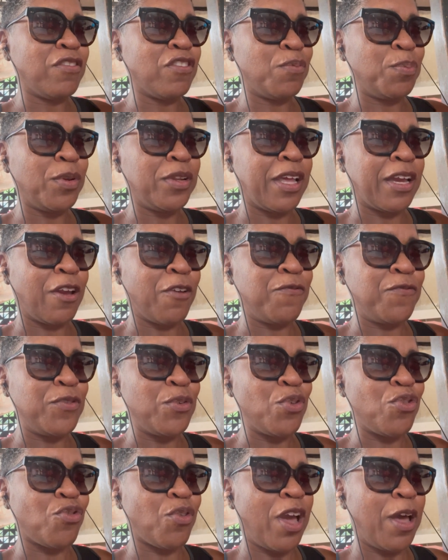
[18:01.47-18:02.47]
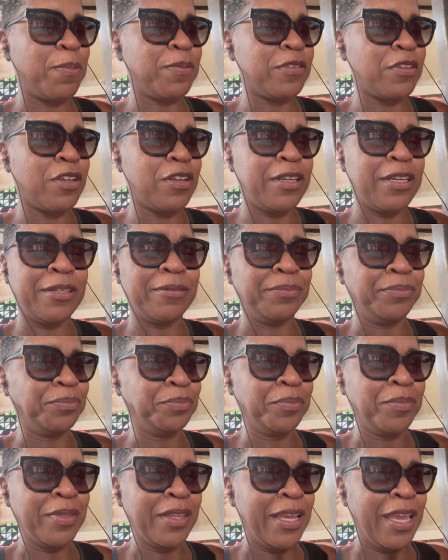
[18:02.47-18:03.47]
just put like a few drops on it
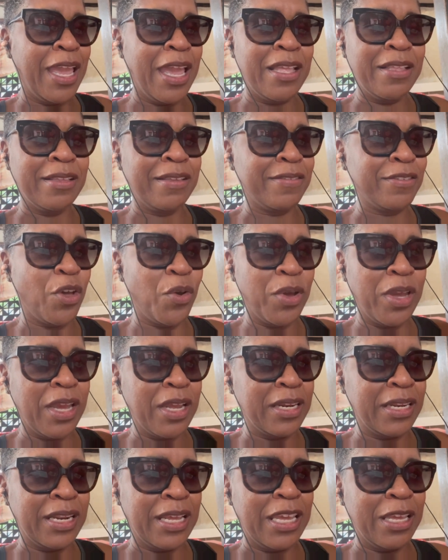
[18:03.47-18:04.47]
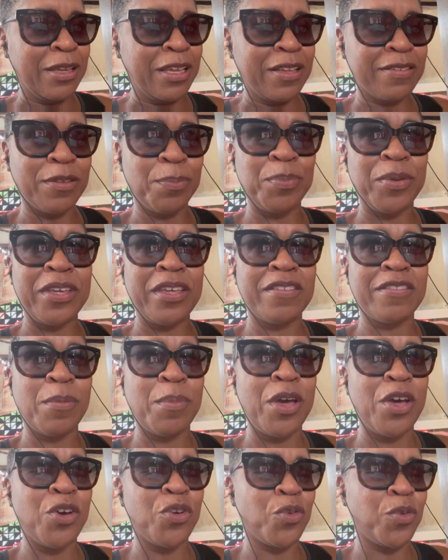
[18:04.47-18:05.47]
and just go ahead and eat because I'm
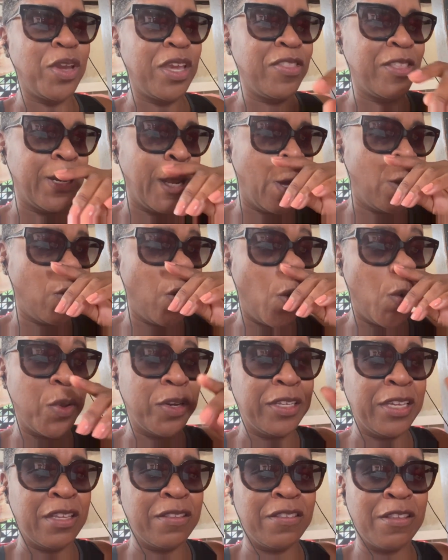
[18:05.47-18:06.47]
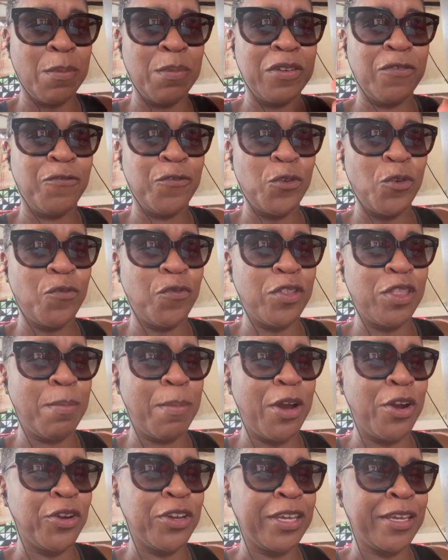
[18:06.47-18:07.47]
hungry, and then I'll go and get some of the food from the
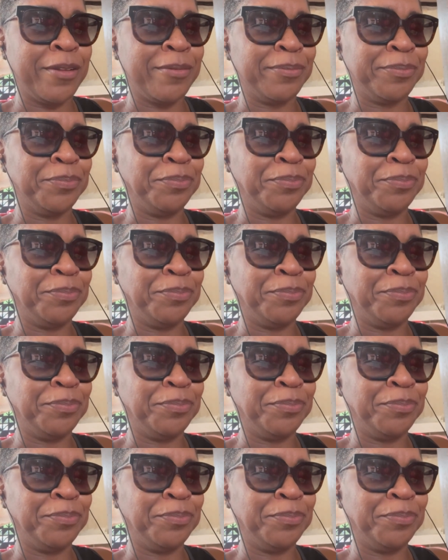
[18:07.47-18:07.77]
market.